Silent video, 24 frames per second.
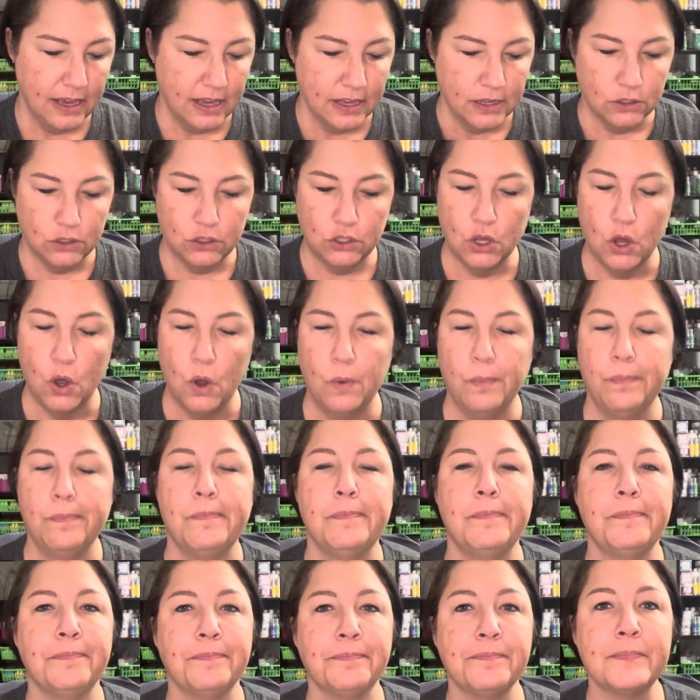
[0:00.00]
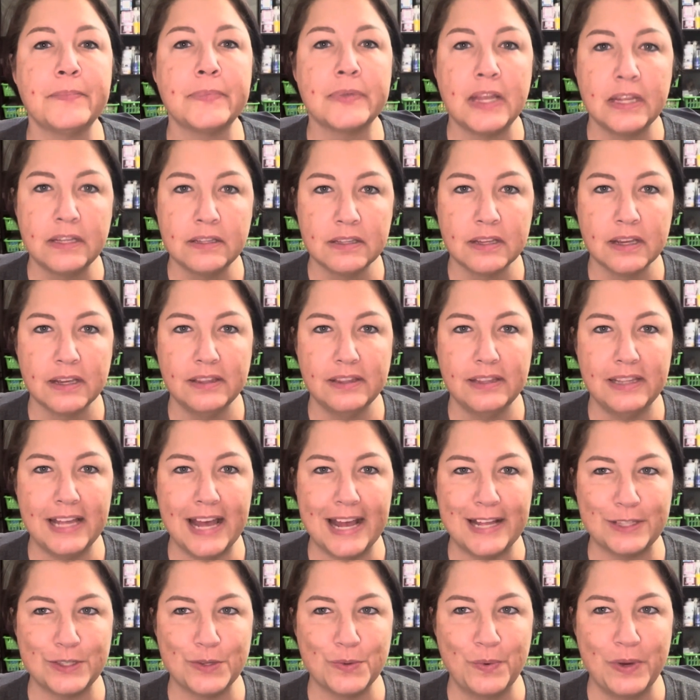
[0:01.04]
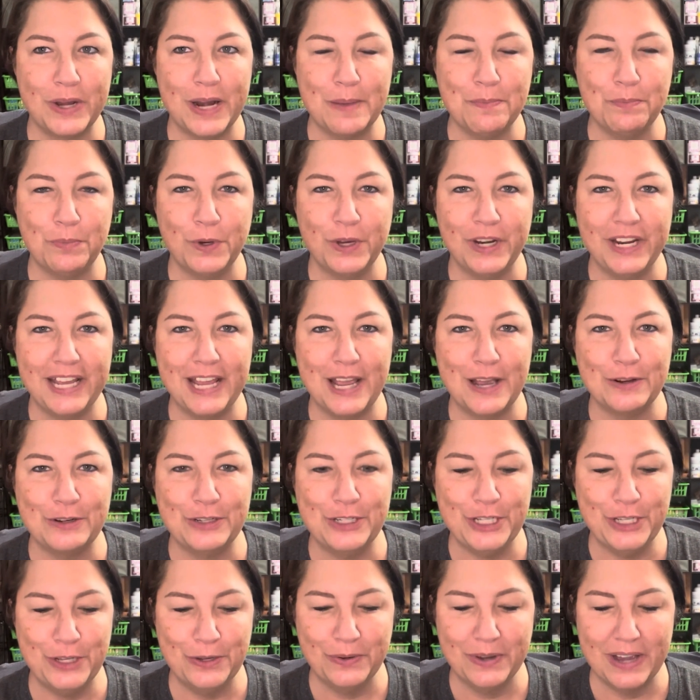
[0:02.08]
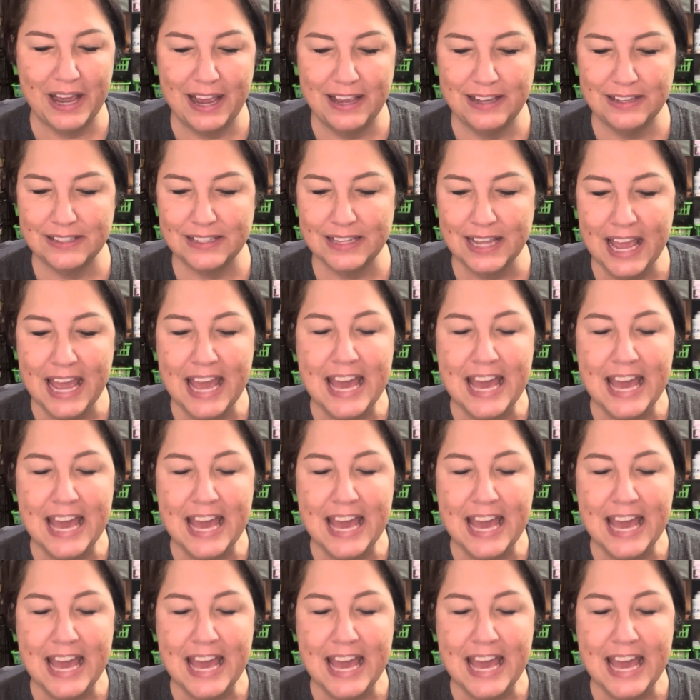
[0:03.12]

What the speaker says: So that's what I'm putting out to you guys.